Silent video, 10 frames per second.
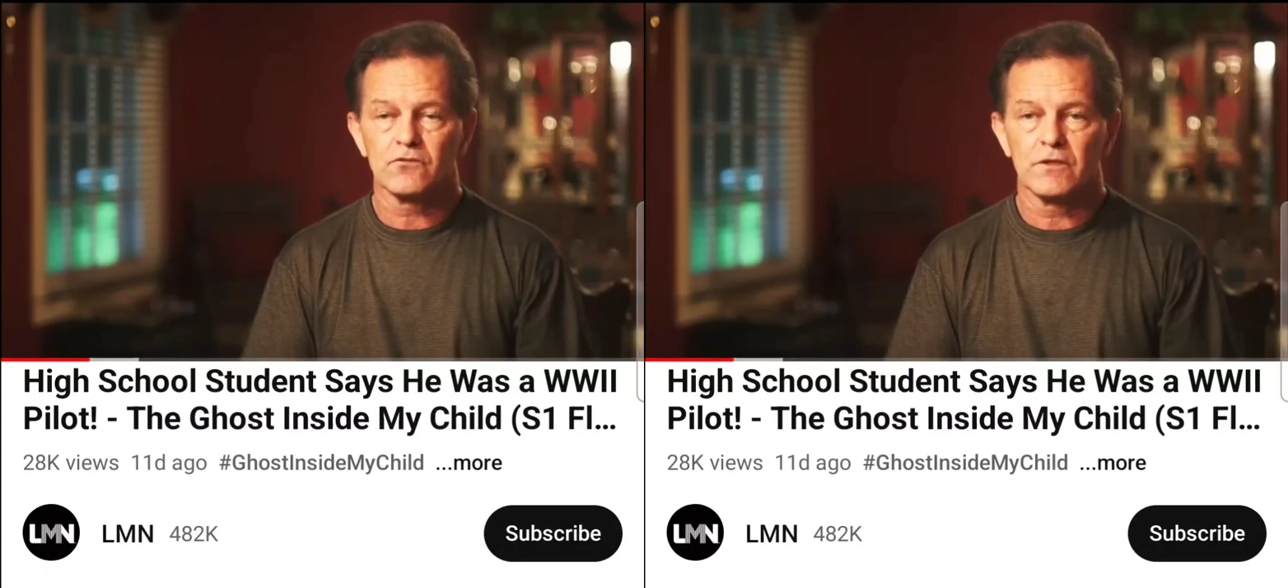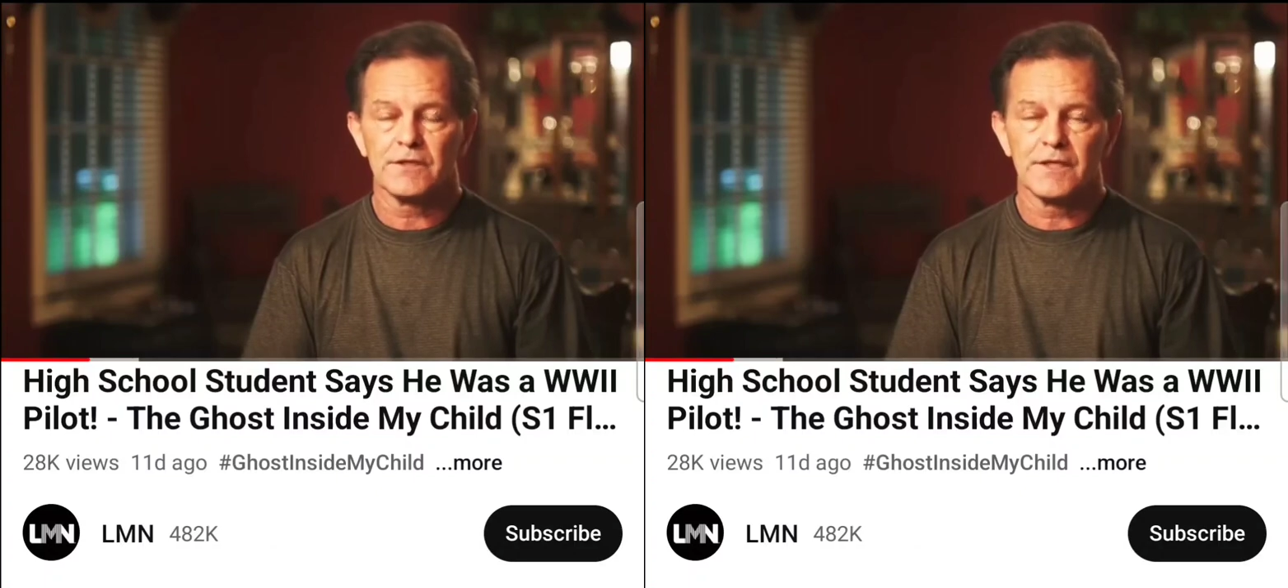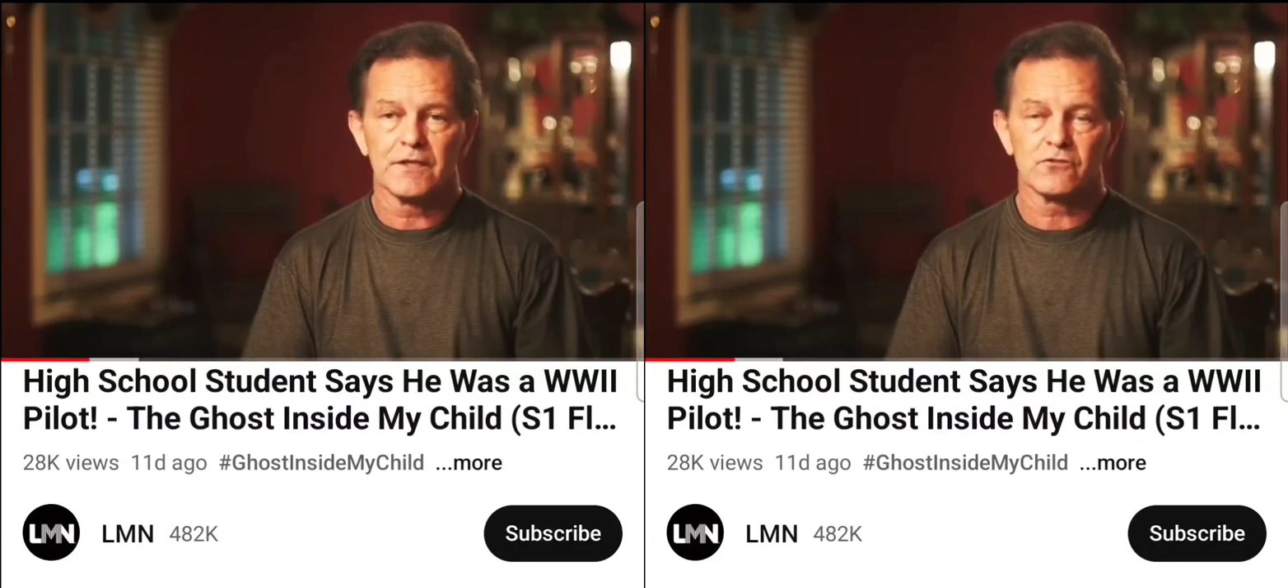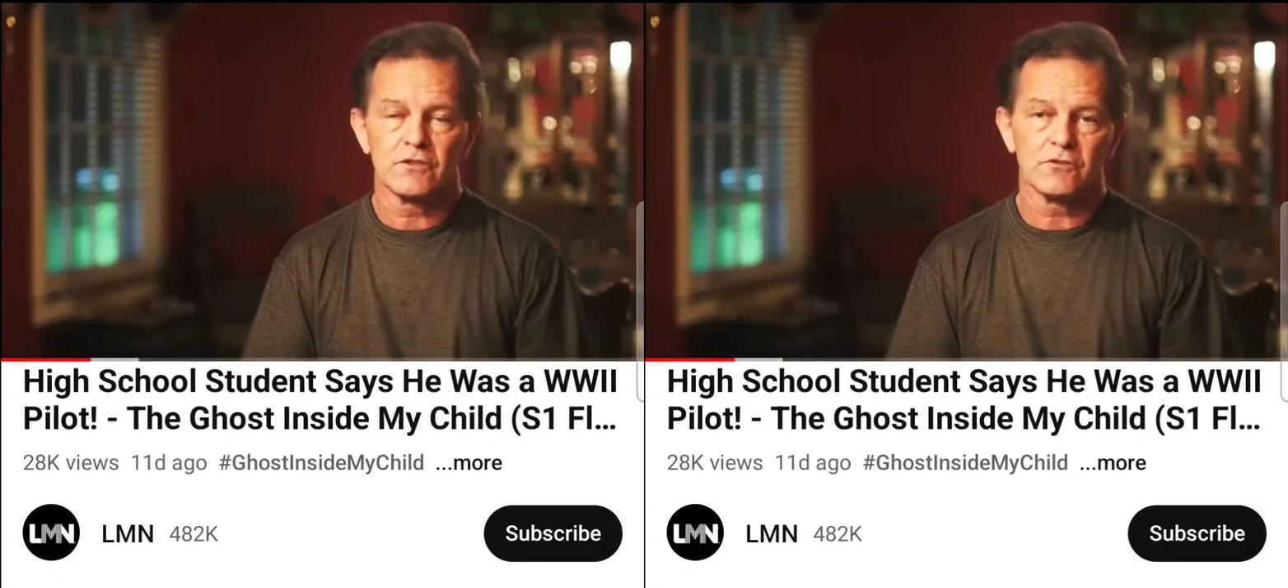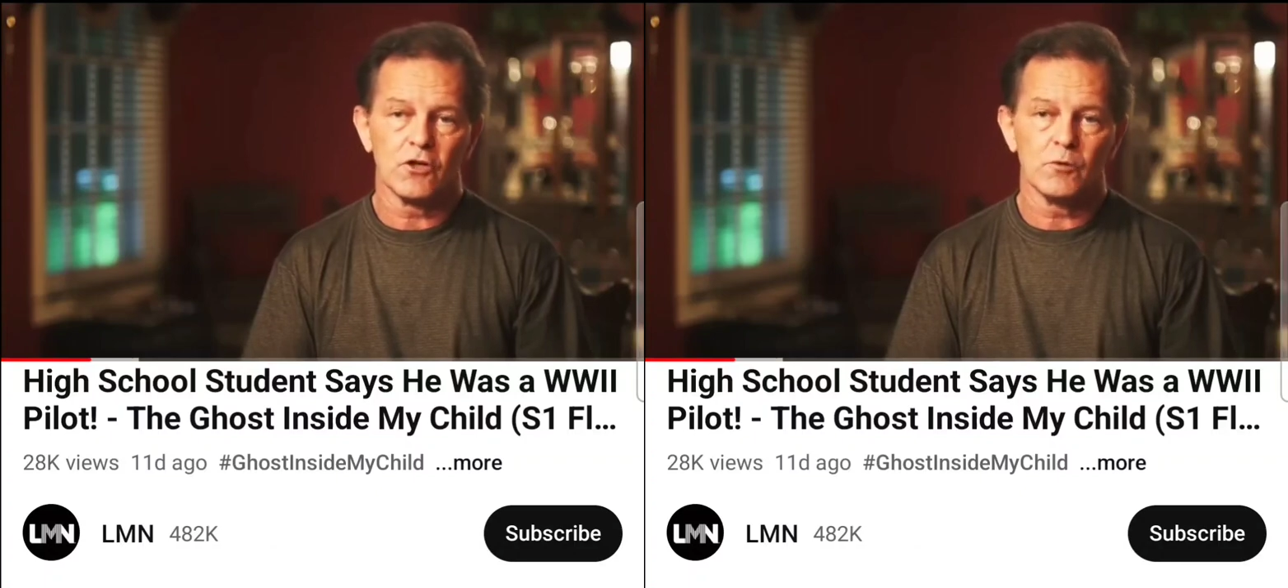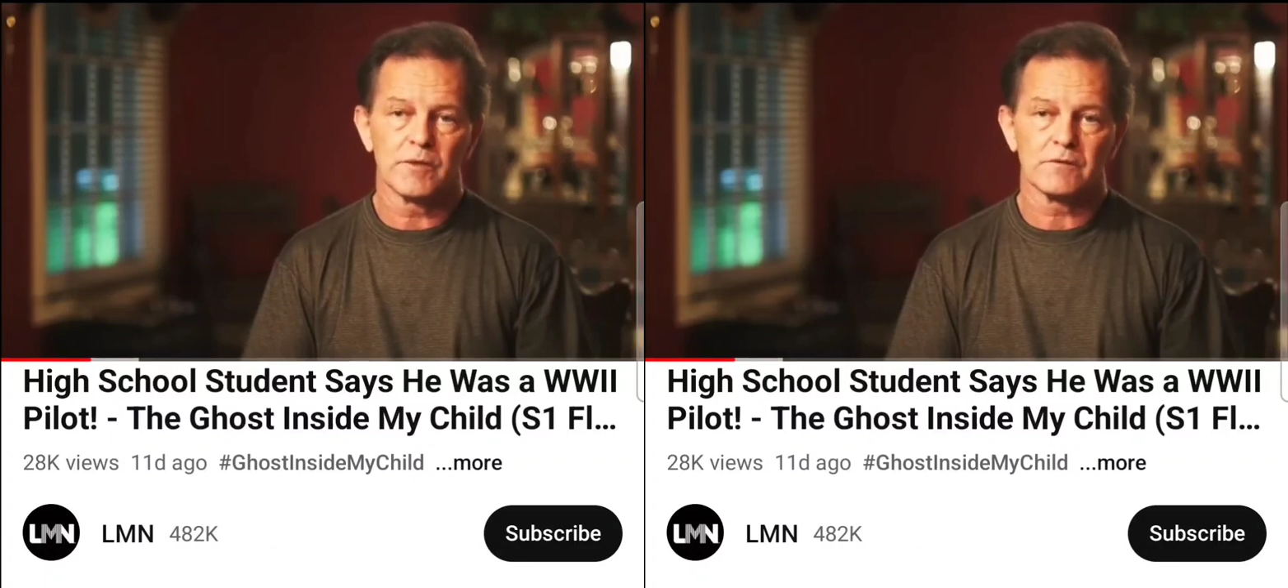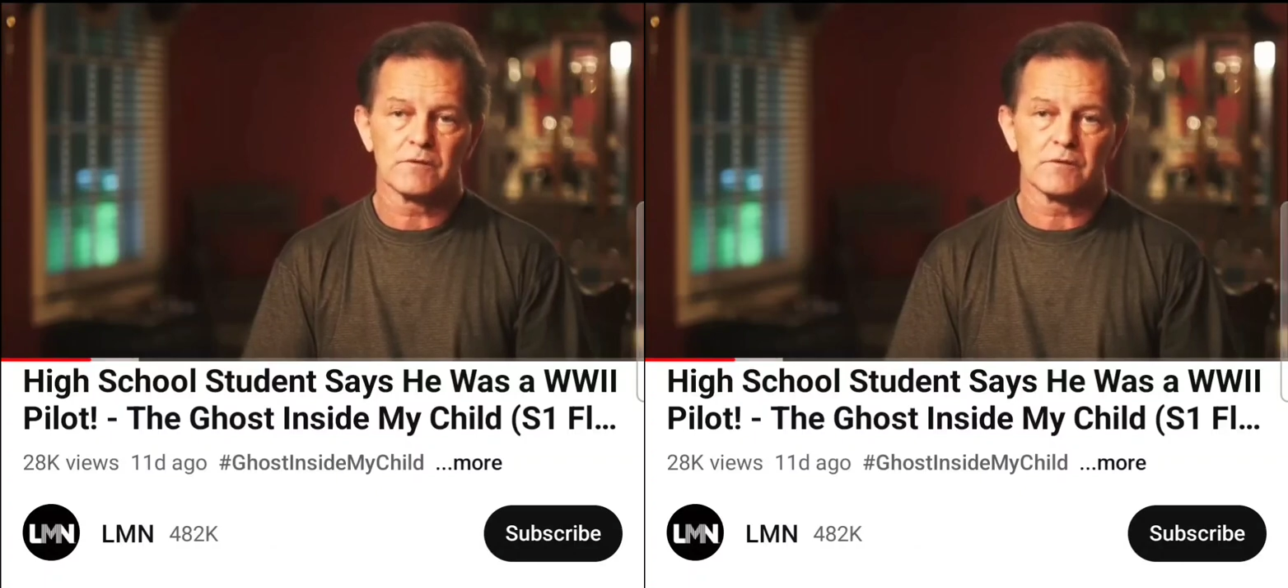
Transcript: he said, Yes, Natoma.